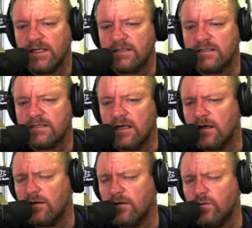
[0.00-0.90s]
let's see.
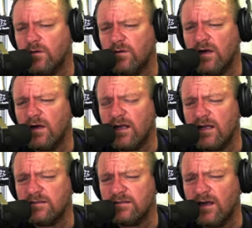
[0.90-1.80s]

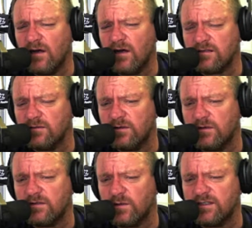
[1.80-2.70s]
Isn't it Arsenal with
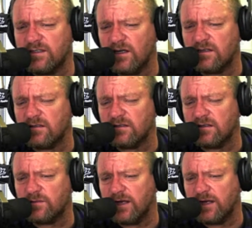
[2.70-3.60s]
Swansea Arsenal
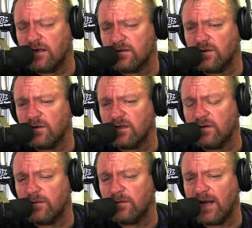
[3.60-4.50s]
this week? Swansea
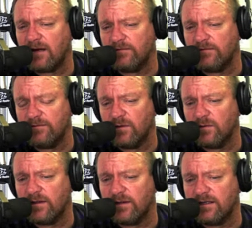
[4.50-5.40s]
on the back of
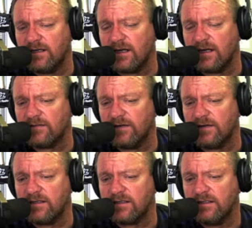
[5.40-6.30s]
what they did against
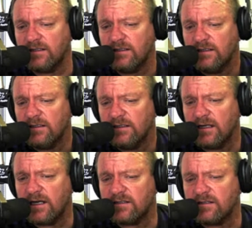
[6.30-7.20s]
Valencia,
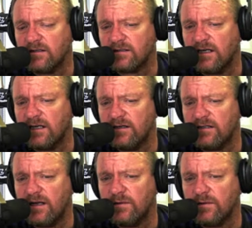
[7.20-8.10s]
against Arsenal. How do you
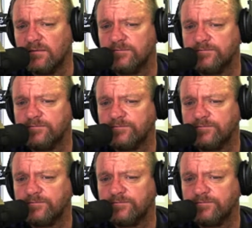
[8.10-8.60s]
see that one?